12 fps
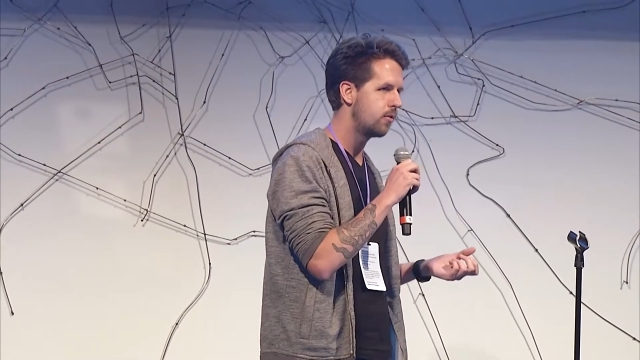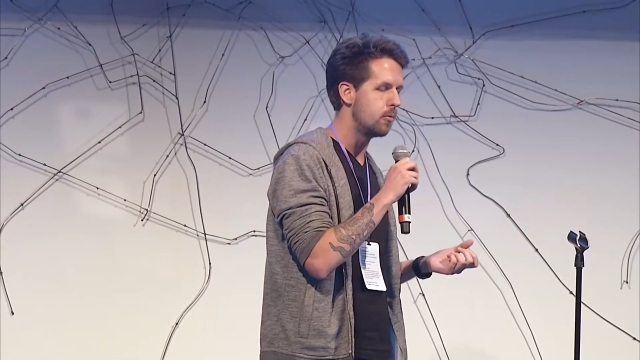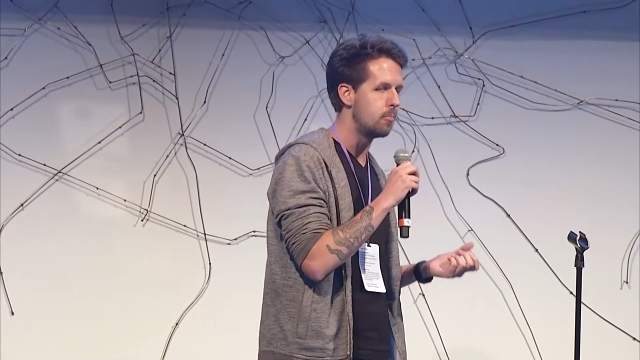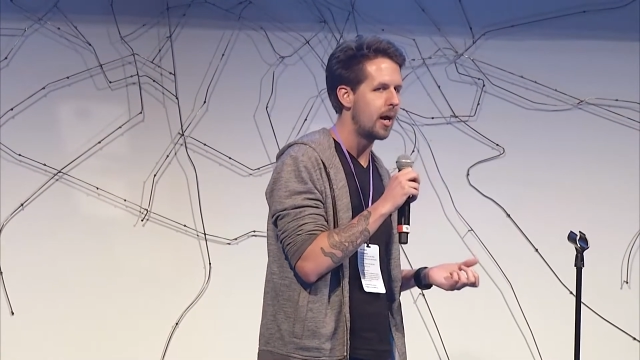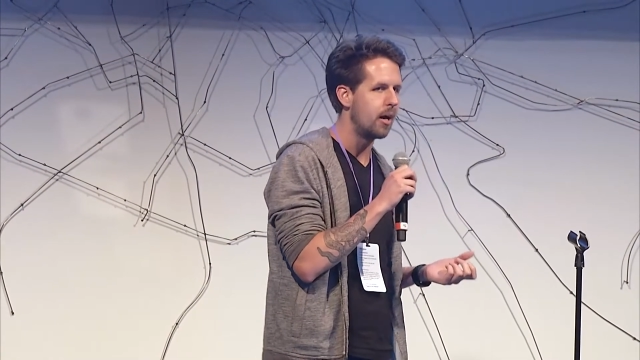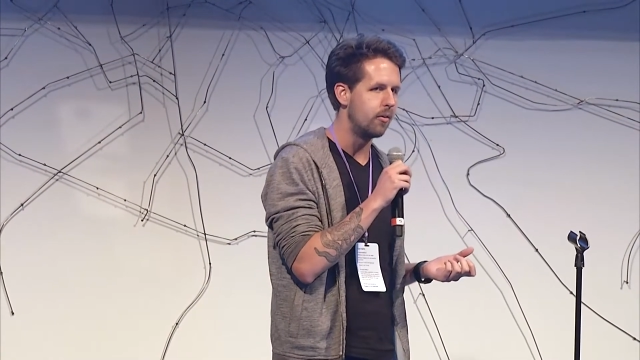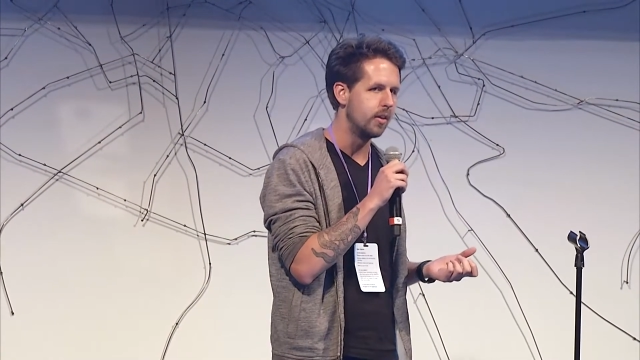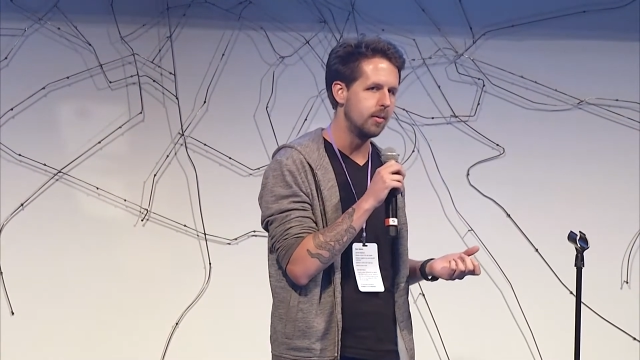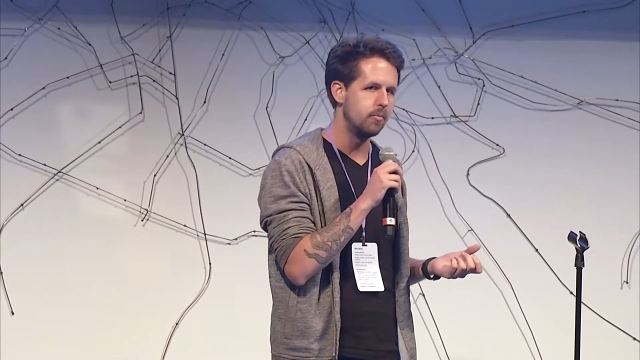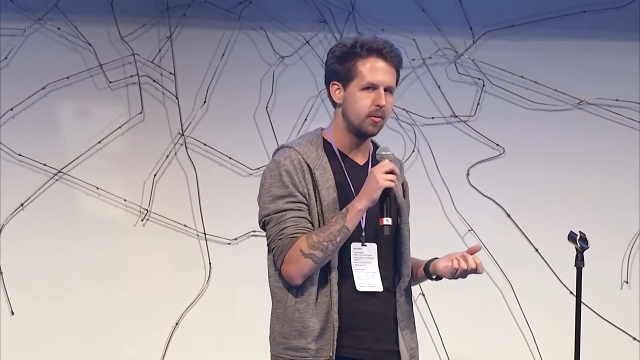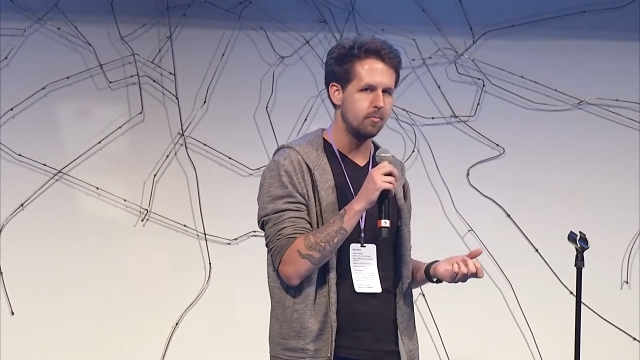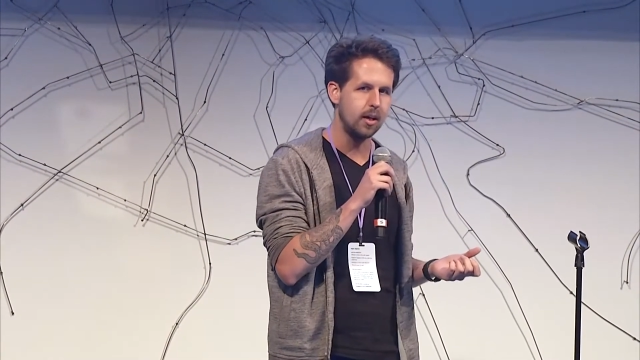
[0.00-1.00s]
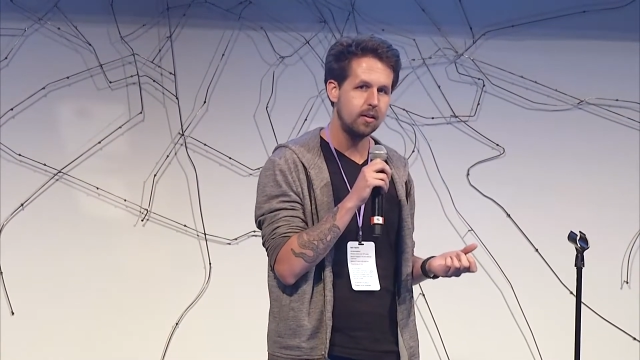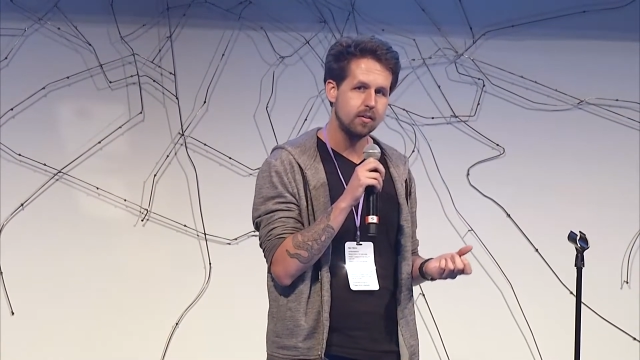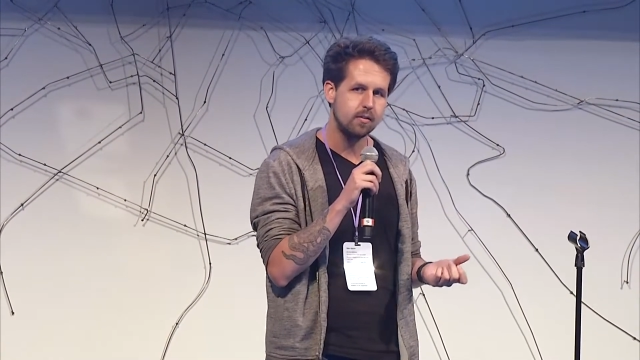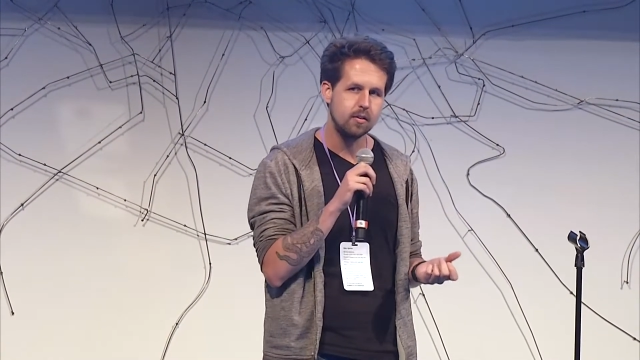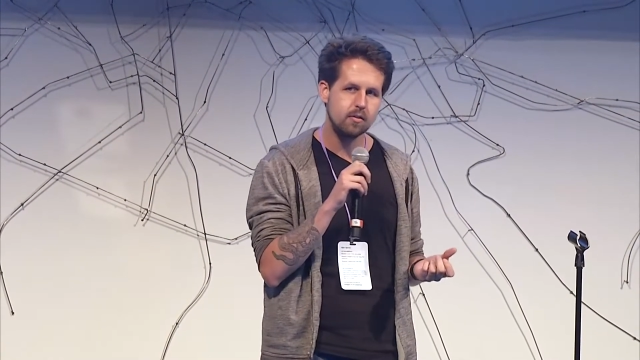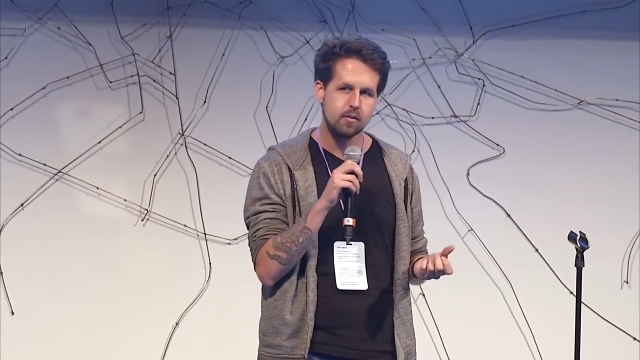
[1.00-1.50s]
to empower them to make
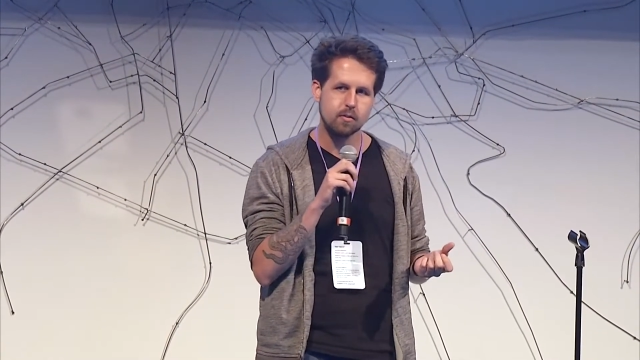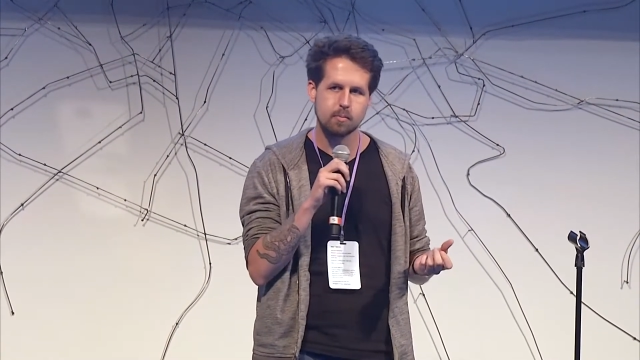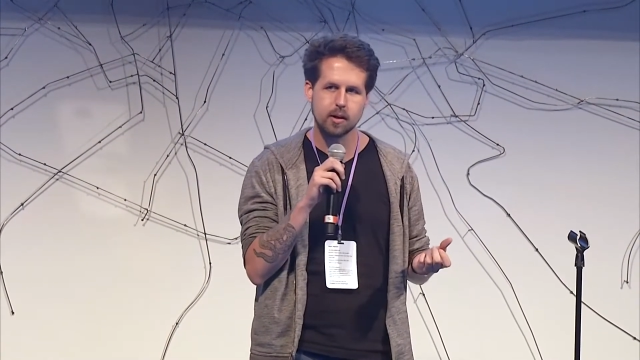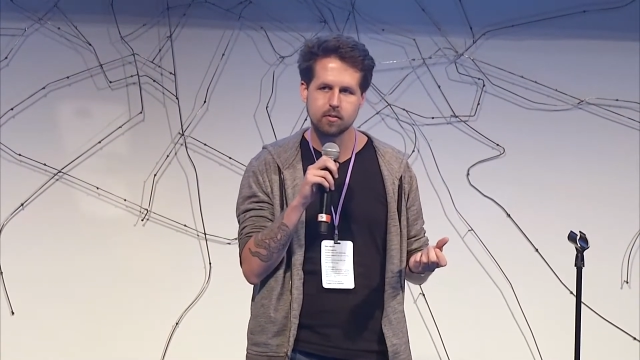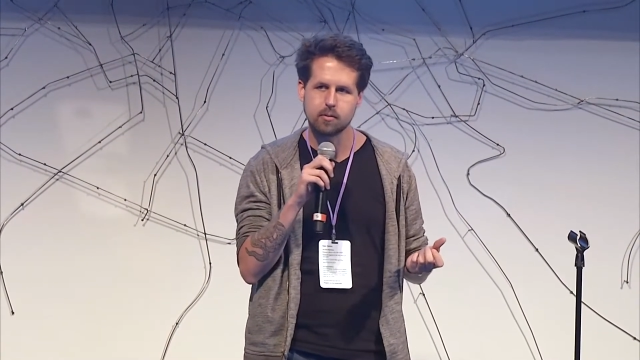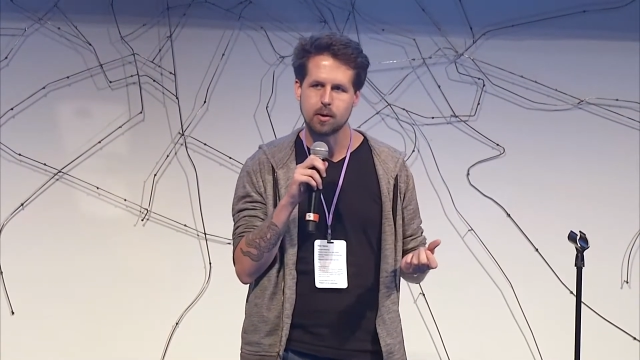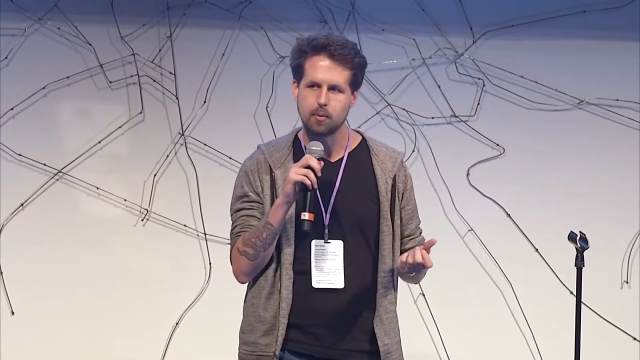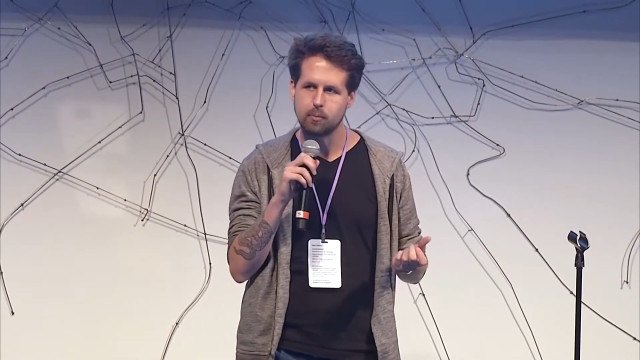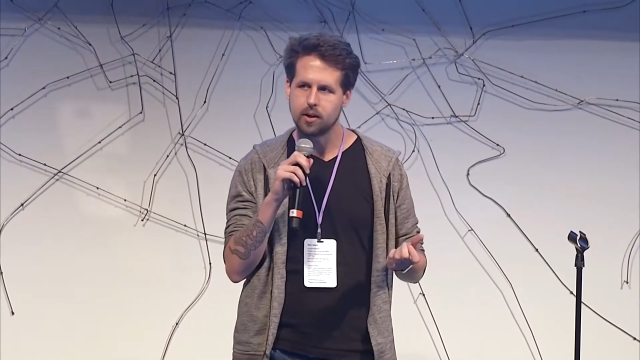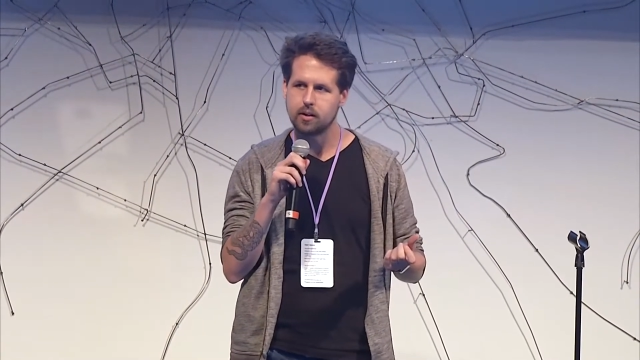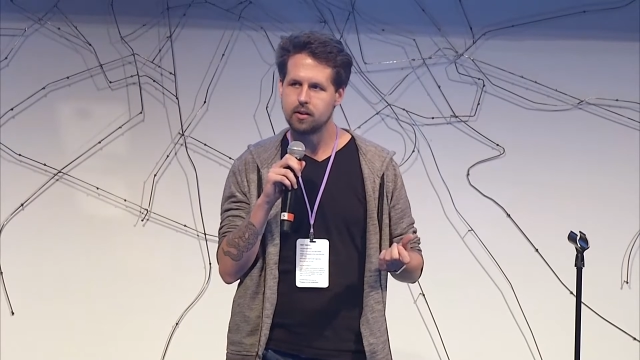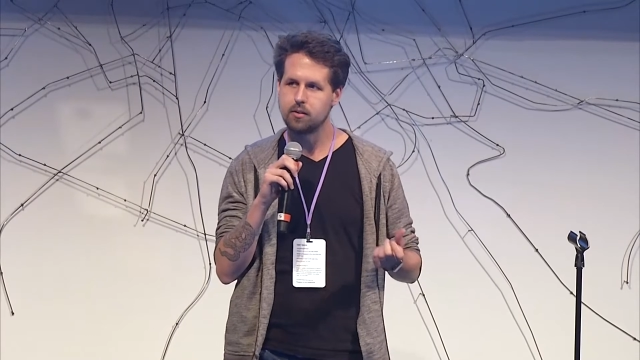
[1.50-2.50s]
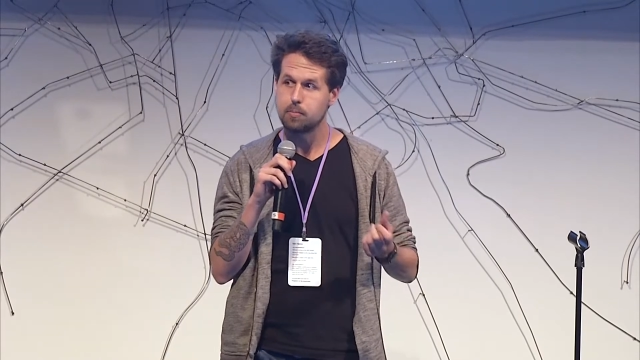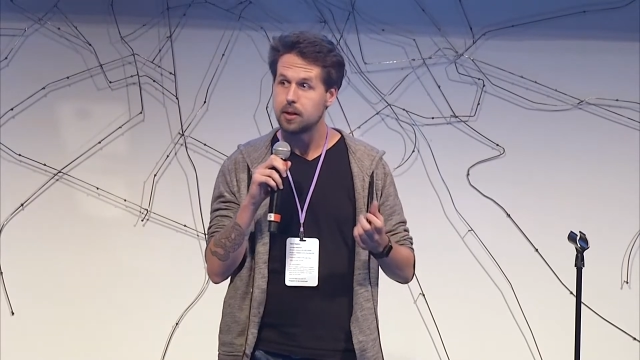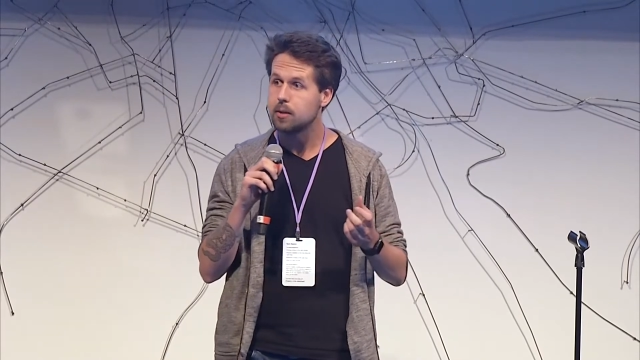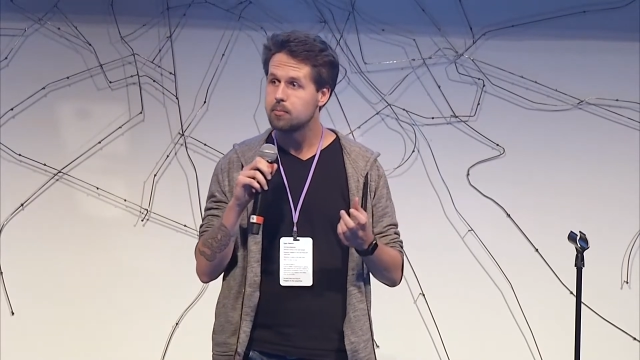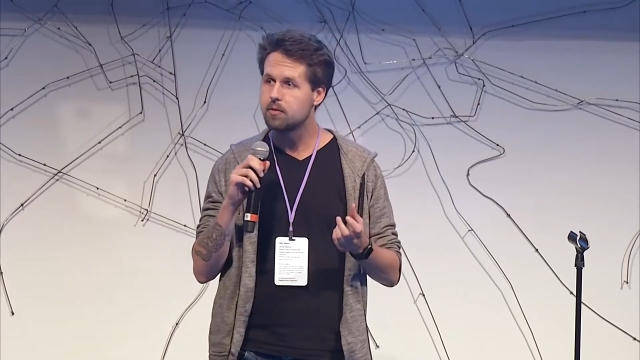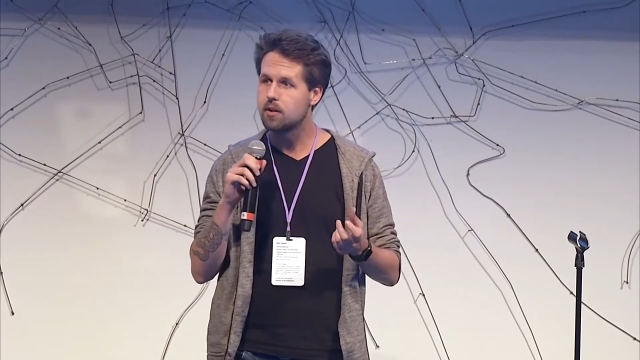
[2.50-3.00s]
decisions based upon what is
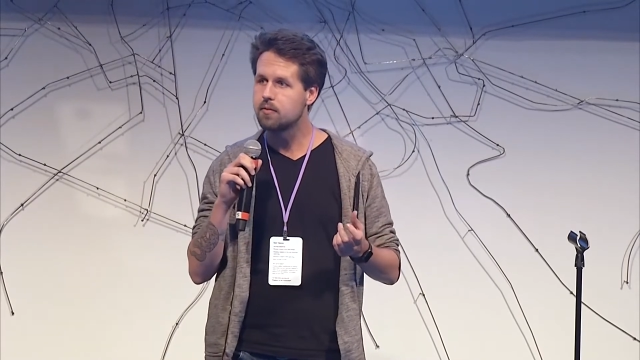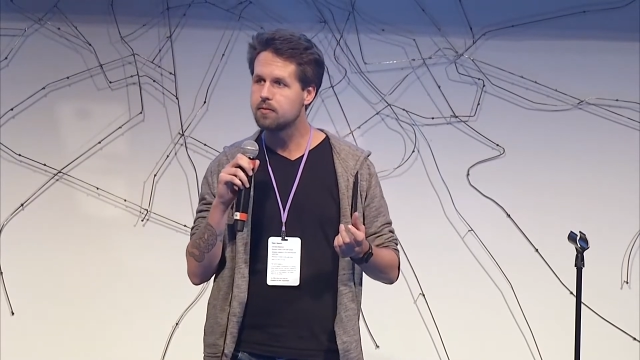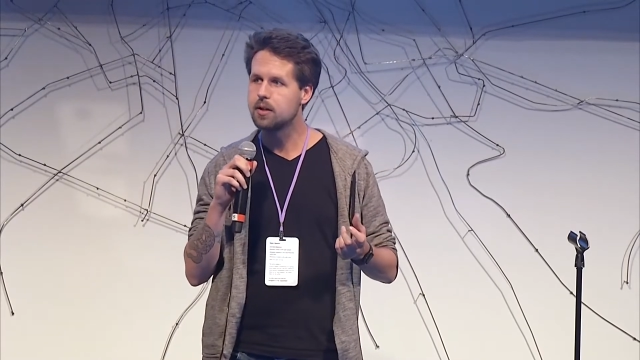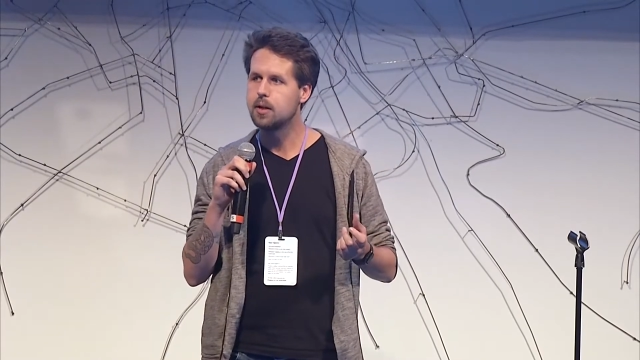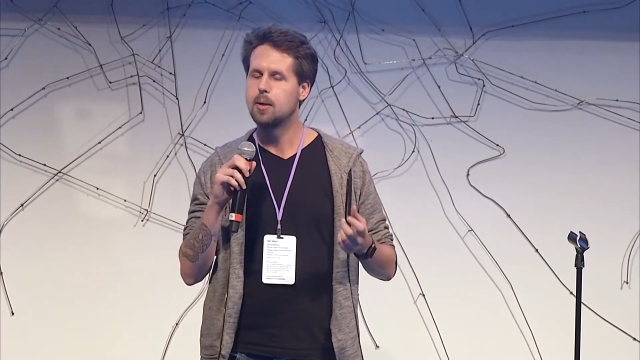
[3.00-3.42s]
being observed,